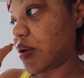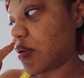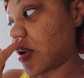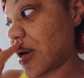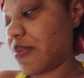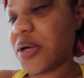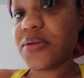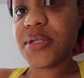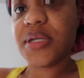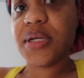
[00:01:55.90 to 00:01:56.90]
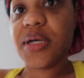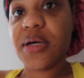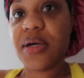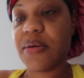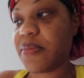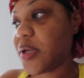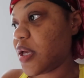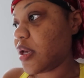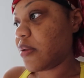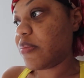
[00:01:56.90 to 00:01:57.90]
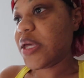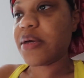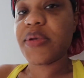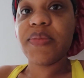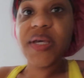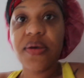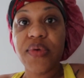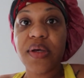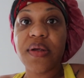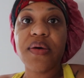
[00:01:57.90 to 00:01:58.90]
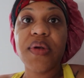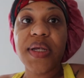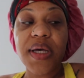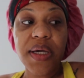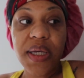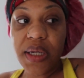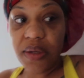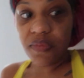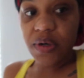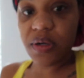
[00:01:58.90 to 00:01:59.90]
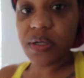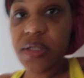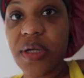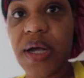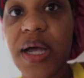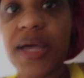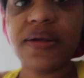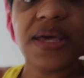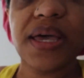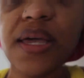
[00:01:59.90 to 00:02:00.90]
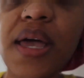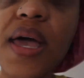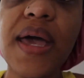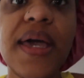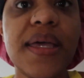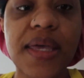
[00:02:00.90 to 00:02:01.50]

y'all i'm about to um make up the bed we're gonna go to dunkin and we're gonna start our day and